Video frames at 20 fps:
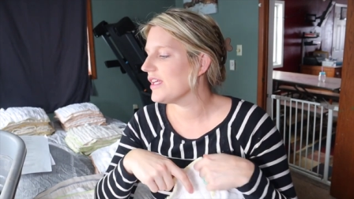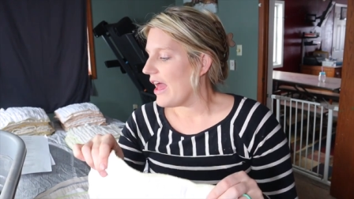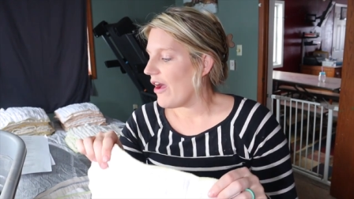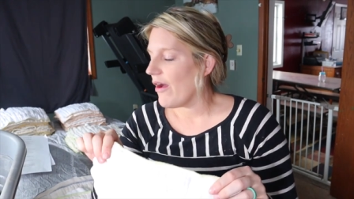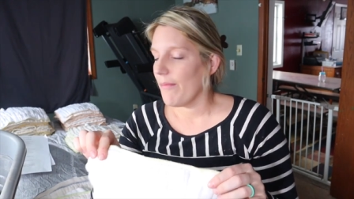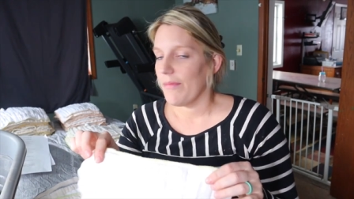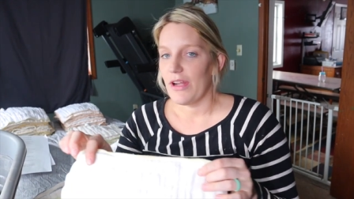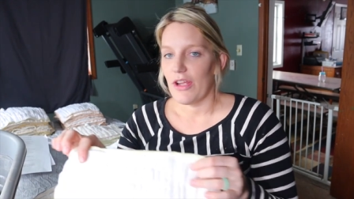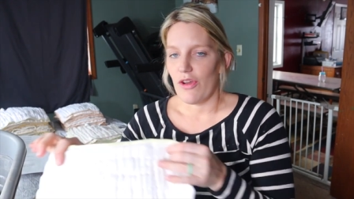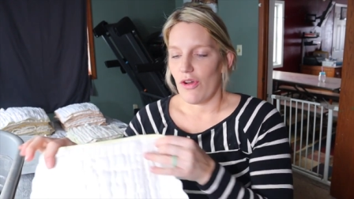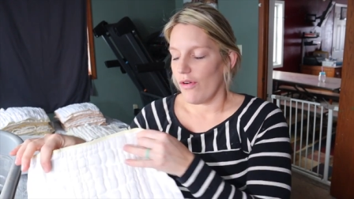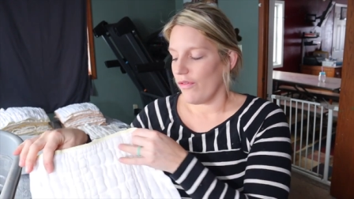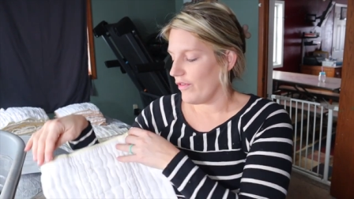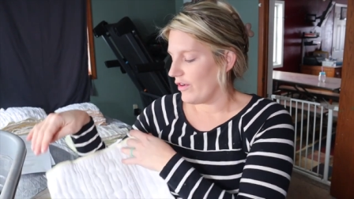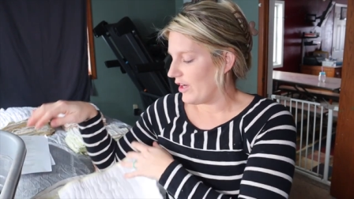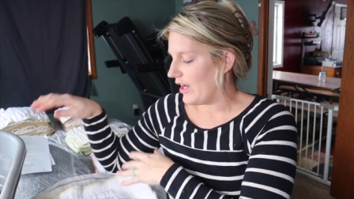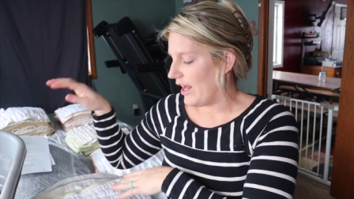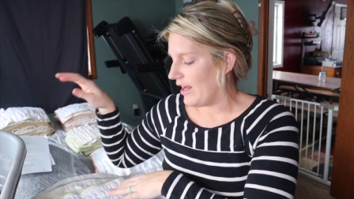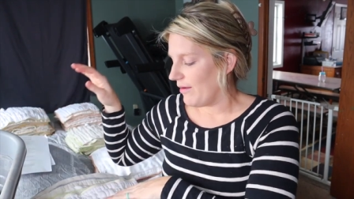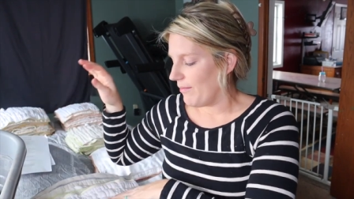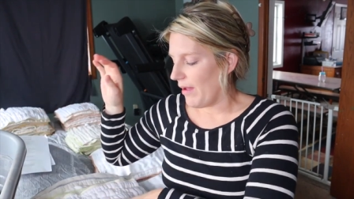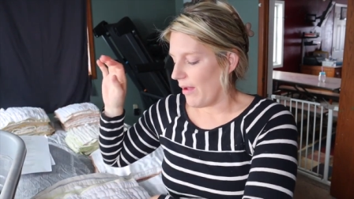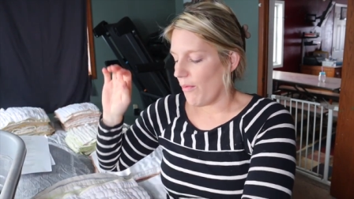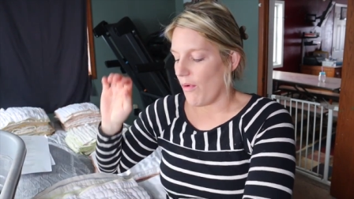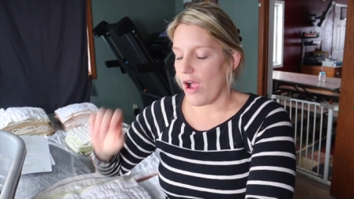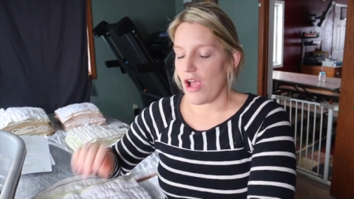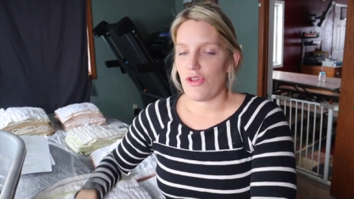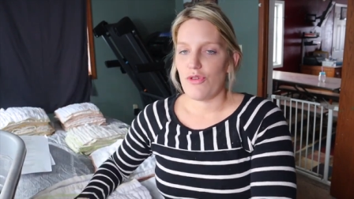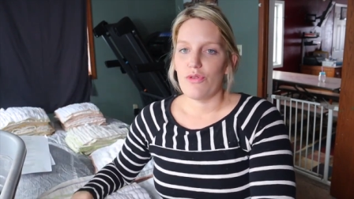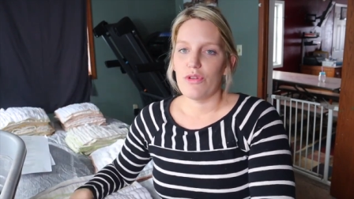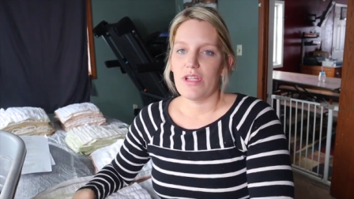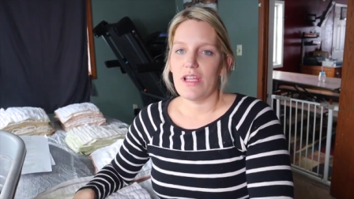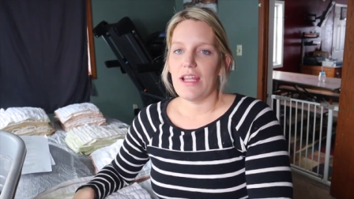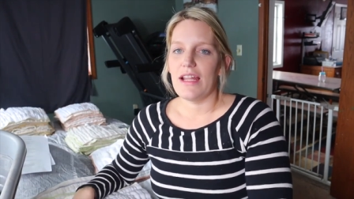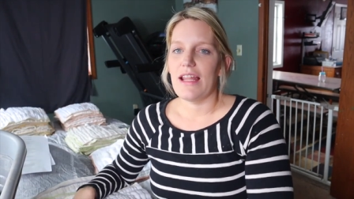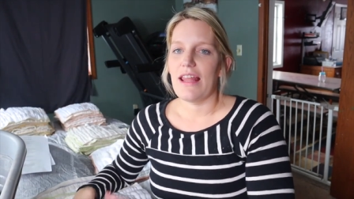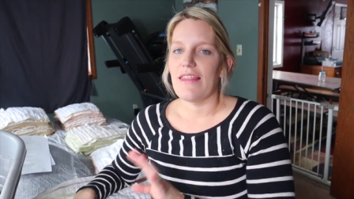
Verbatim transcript: now I'm going to go over kind of my wash routine.